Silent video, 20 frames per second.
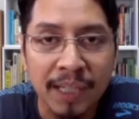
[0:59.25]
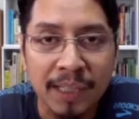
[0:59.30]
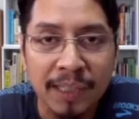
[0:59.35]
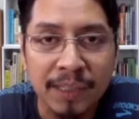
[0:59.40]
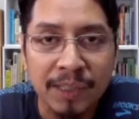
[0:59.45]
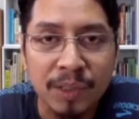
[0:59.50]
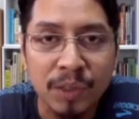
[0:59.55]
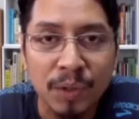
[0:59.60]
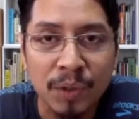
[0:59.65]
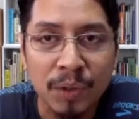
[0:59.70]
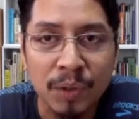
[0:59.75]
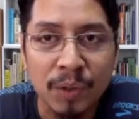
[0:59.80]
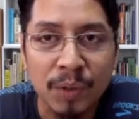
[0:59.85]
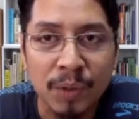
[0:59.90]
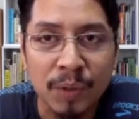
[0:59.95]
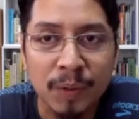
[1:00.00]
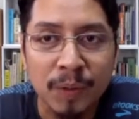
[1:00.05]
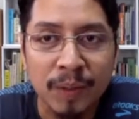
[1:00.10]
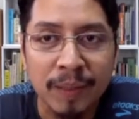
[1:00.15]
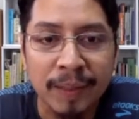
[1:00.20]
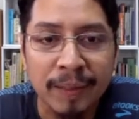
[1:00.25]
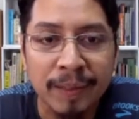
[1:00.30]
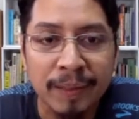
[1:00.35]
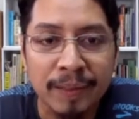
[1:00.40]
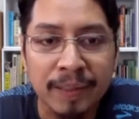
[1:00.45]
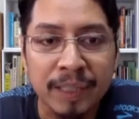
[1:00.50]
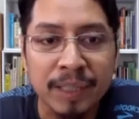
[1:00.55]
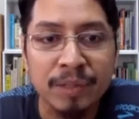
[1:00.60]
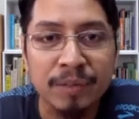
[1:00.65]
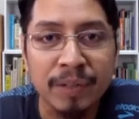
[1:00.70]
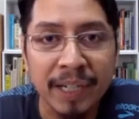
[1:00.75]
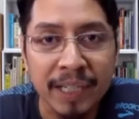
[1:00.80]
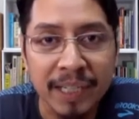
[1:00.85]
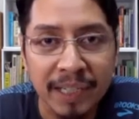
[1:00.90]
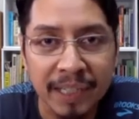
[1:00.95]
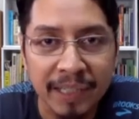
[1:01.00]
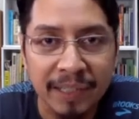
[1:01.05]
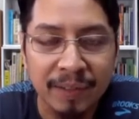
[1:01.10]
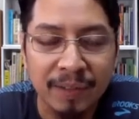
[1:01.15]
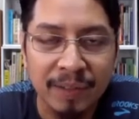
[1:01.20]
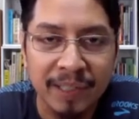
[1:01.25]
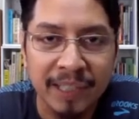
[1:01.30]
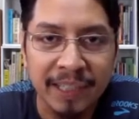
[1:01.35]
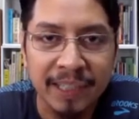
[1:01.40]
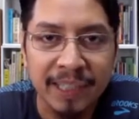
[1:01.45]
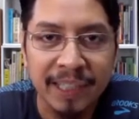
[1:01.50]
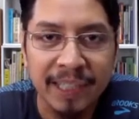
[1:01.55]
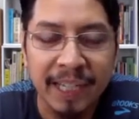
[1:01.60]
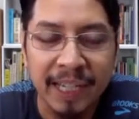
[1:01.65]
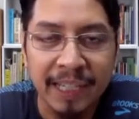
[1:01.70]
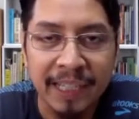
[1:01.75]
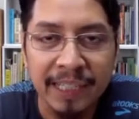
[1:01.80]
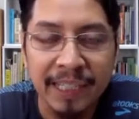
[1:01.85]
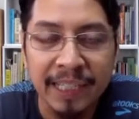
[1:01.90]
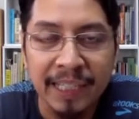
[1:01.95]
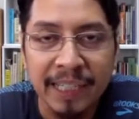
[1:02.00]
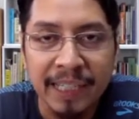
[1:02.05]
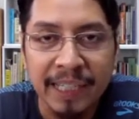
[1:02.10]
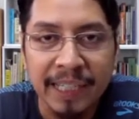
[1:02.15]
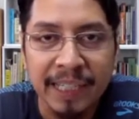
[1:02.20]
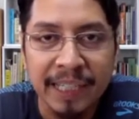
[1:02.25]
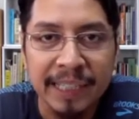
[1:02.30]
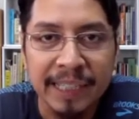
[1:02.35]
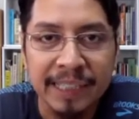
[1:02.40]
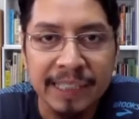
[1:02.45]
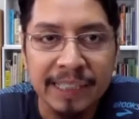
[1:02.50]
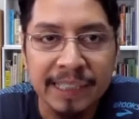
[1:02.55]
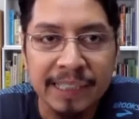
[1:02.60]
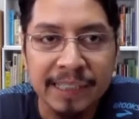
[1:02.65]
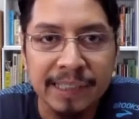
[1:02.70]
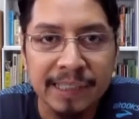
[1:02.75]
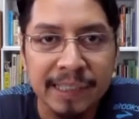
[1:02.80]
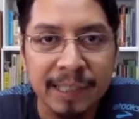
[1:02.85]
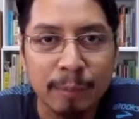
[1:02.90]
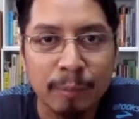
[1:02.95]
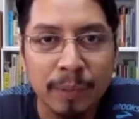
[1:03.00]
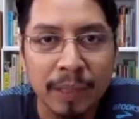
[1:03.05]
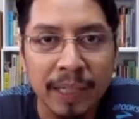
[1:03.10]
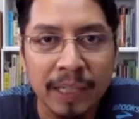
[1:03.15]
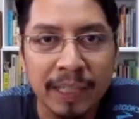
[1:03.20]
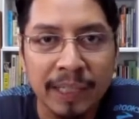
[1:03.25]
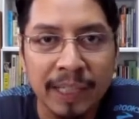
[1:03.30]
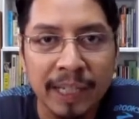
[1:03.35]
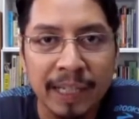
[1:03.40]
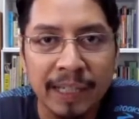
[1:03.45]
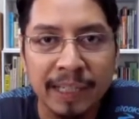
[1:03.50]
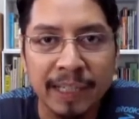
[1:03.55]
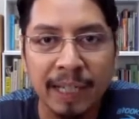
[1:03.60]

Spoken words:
So distraction, on the other hand, is something that